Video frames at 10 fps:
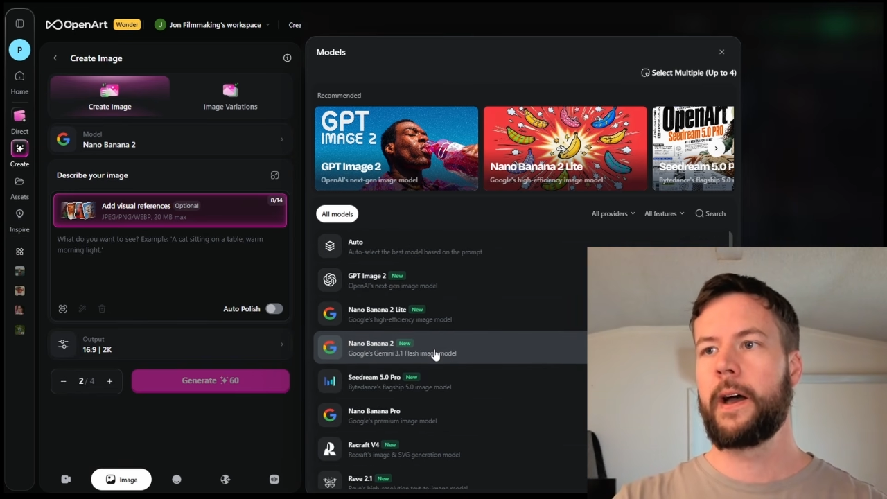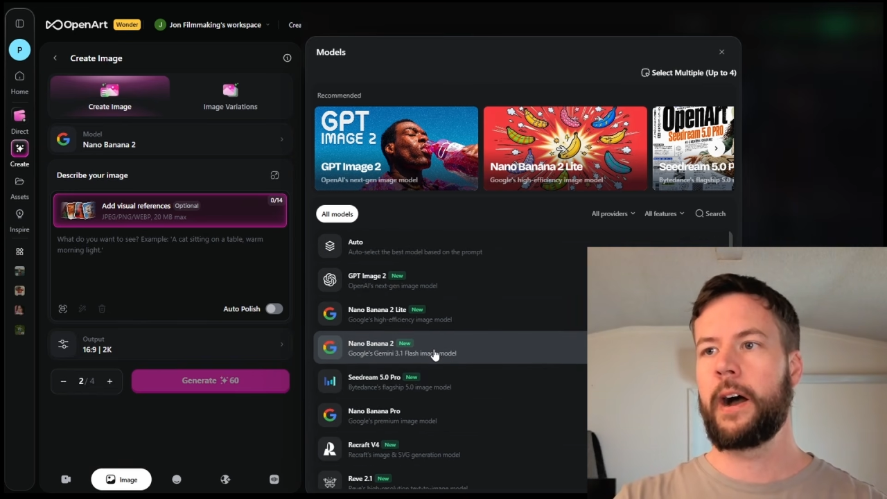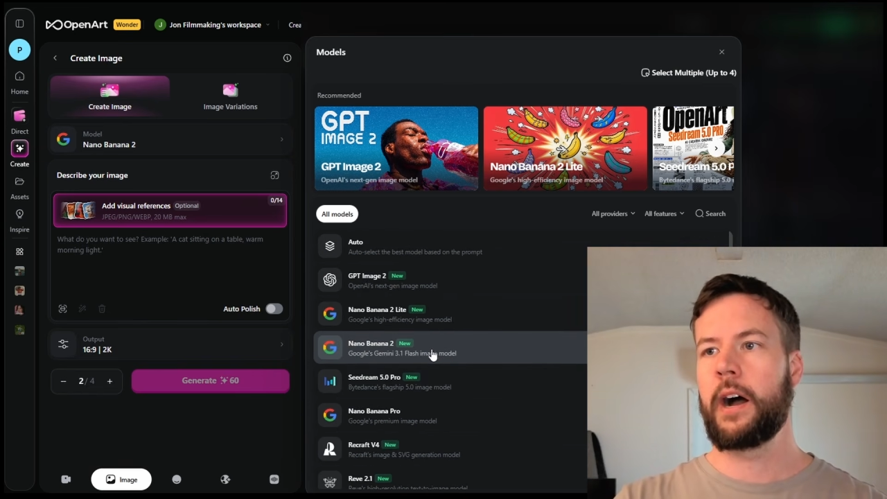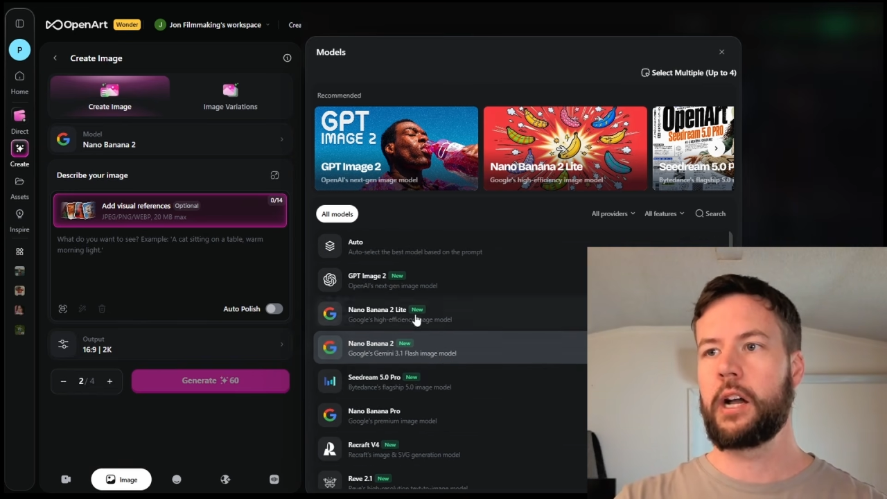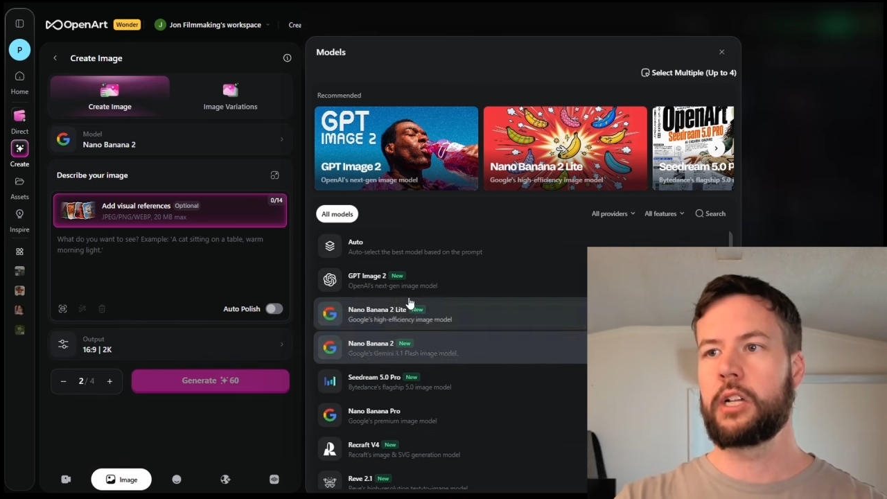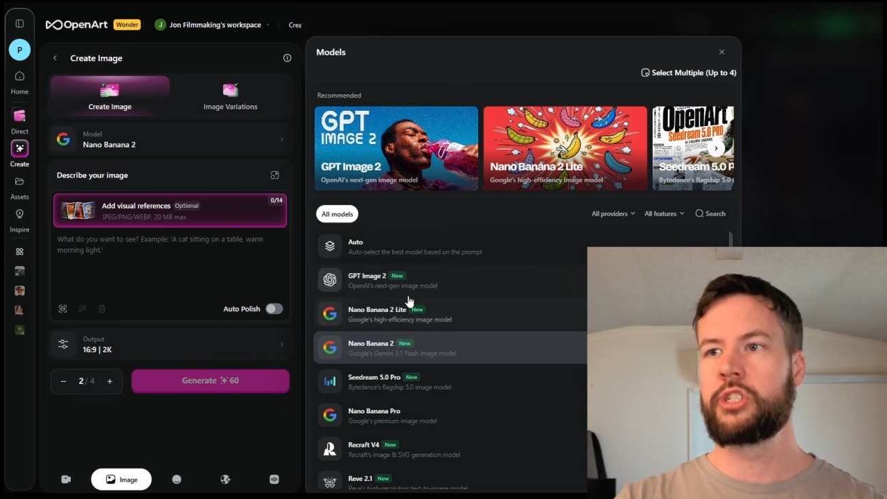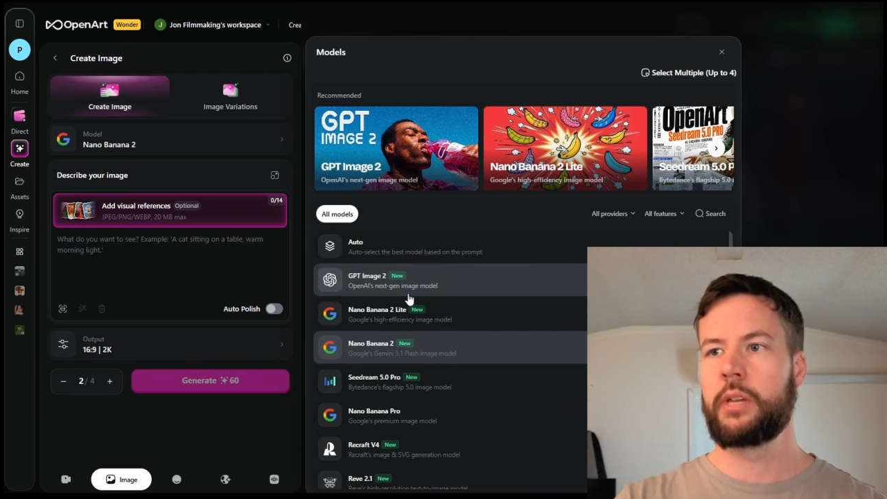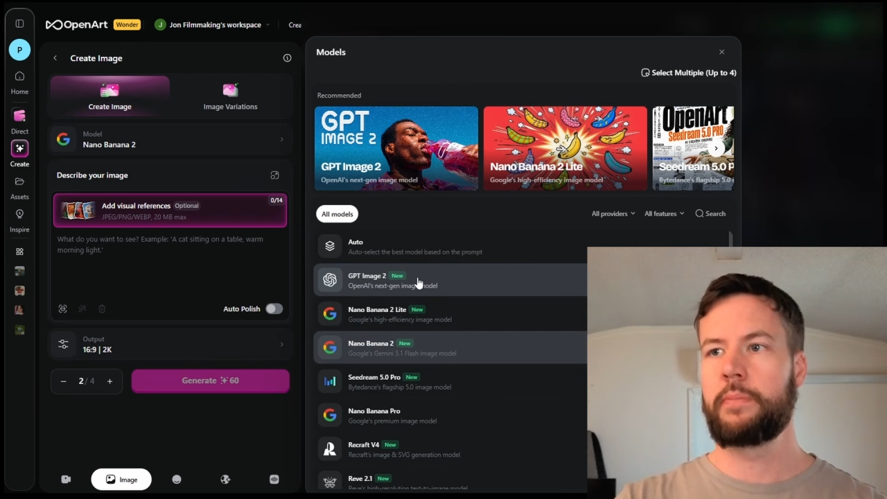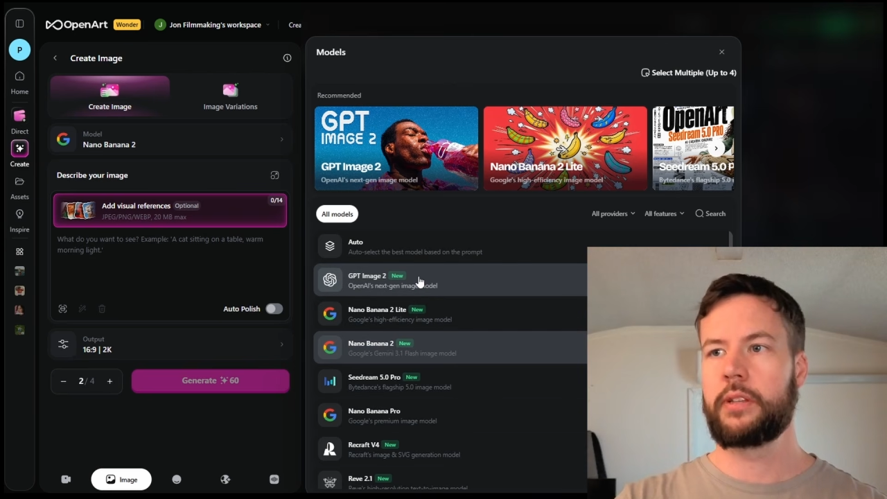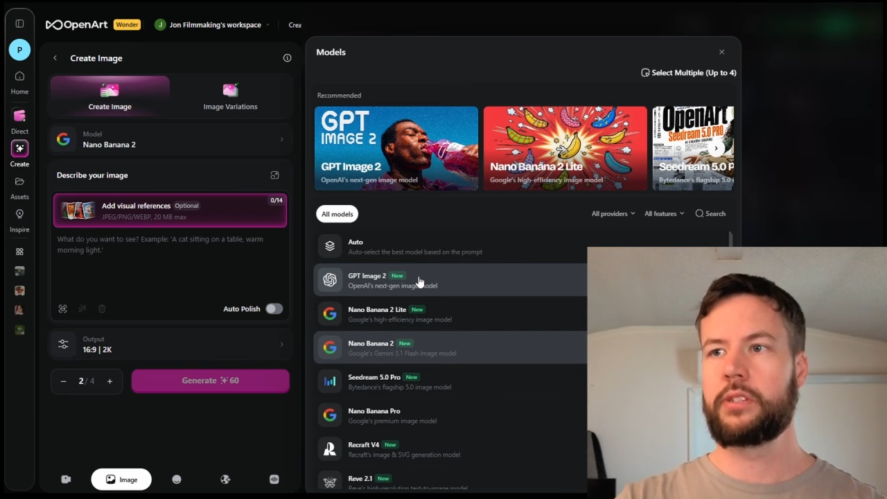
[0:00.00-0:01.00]

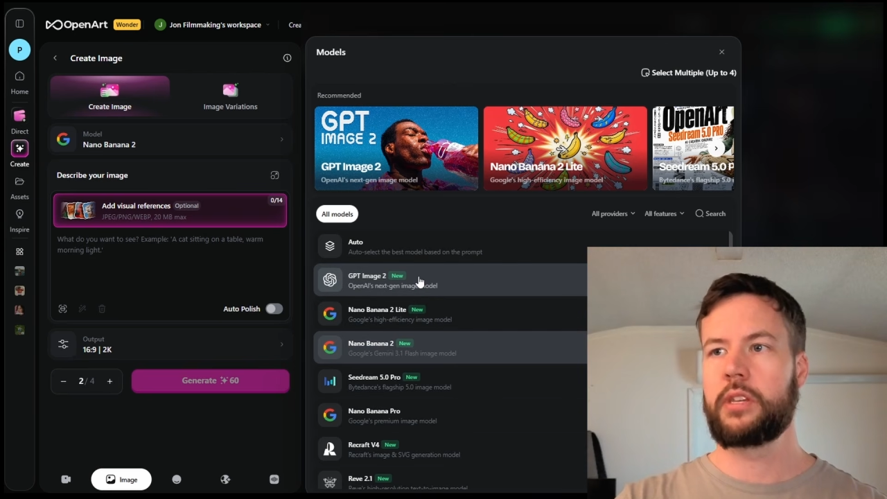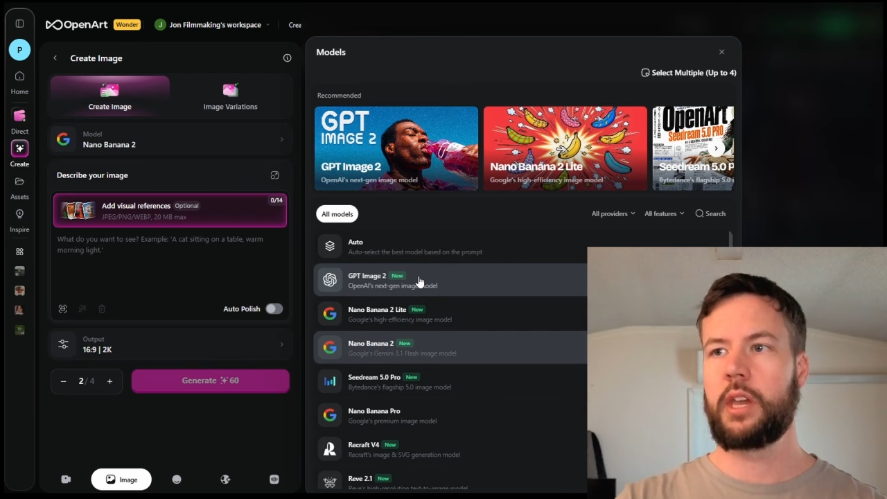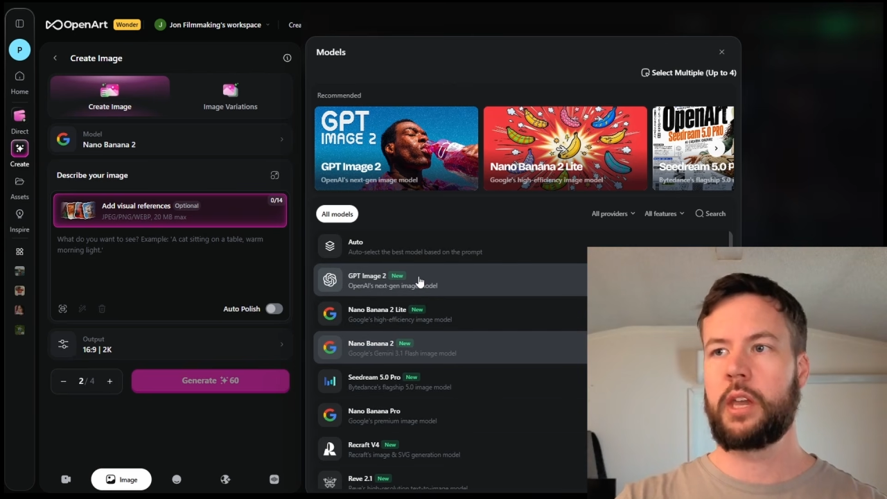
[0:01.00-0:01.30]
GPT